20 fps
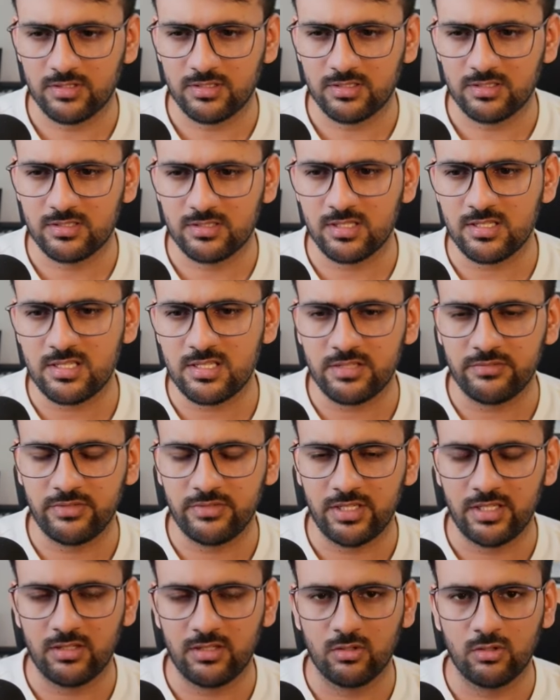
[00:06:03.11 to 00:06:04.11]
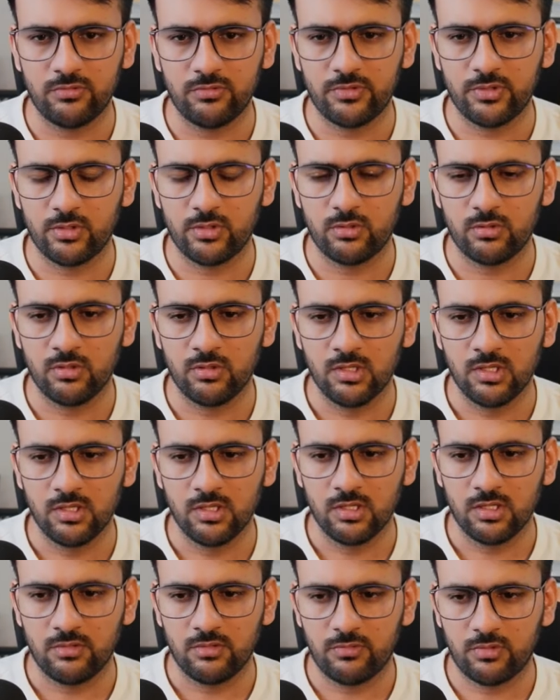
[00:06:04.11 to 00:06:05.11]
just a way of,
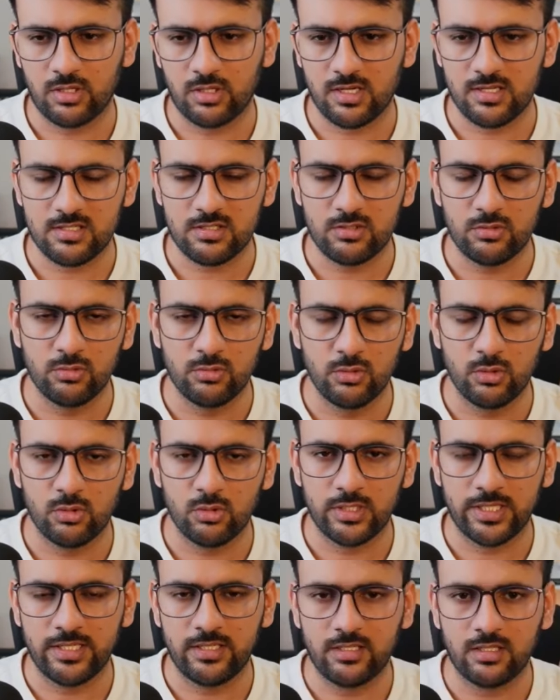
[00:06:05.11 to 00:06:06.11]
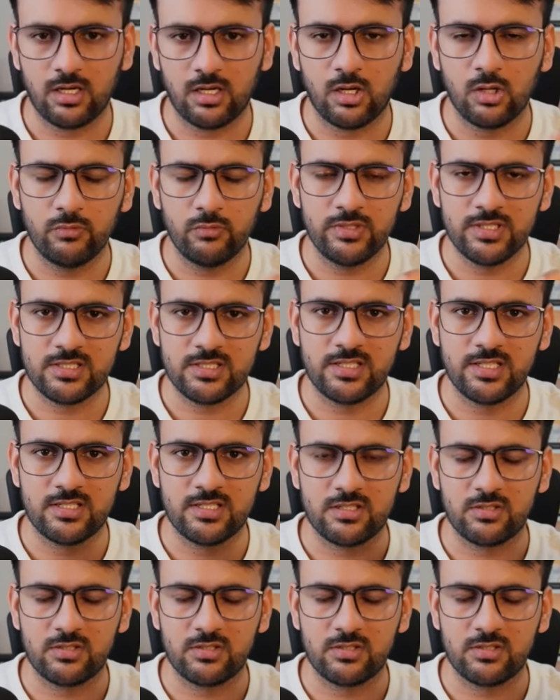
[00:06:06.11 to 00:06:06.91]
for us to know like how we stitch